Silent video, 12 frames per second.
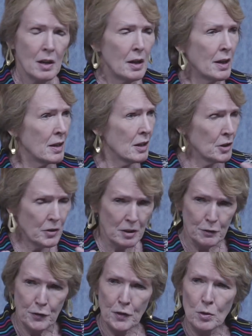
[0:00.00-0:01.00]
and I think
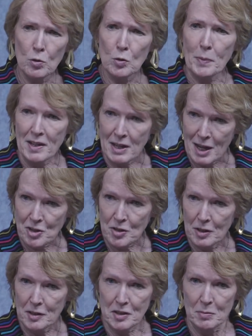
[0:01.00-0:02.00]
fueled by
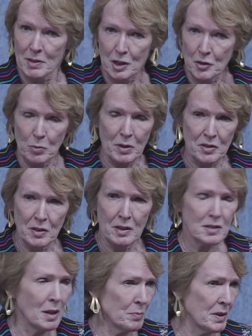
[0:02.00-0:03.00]
nationalism. And I think we're seeing
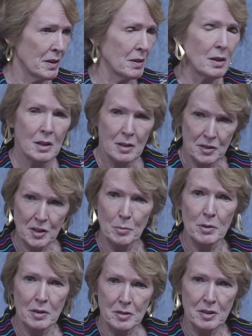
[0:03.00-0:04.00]
something
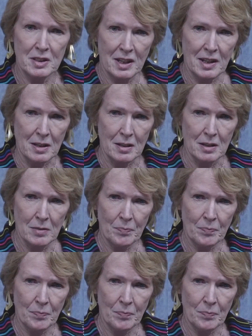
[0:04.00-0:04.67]
similar today.